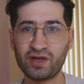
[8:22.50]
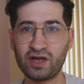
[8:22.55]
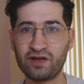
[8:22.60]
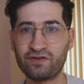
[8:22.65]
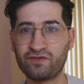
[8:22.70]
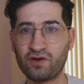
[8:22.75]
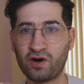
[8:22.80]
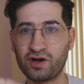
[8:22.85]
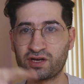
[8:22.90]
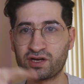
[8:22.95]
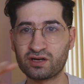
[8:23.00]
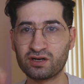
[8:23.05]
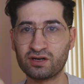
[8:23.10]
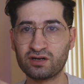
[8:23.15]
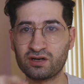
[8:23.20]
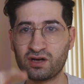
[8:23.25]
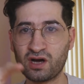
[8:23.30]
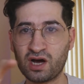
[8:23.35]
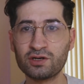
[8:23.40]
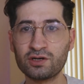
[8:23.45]
if I
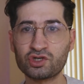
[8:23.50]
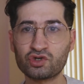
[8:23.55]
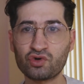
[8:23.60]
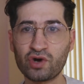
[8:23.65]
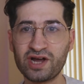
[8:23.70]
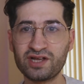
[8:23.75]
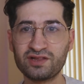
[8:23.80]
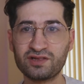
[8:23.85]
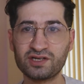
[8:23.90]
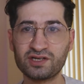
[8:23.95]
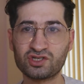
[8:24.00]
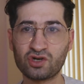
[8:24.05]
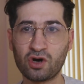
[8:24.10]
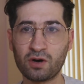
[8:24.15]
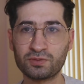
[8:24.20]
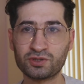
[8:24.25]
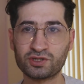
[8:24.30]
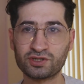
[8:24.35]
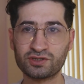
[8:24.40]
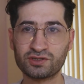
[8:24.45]
can, you know, trade these
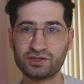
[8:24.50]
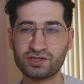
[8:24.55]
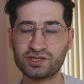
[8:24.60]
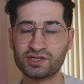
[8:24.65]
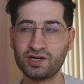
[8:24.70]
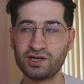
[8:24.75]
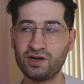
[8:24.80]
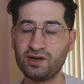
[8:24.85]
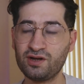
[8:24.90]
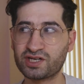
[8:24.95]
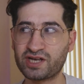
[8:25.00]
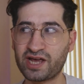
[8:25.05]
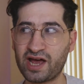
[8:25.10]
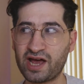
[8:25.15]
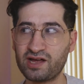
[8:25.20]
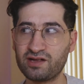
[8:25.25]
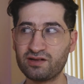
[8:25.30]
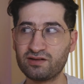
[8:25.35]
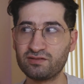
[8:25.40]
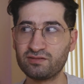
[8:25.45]
options to
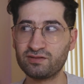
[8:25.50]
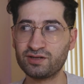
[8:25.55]
get,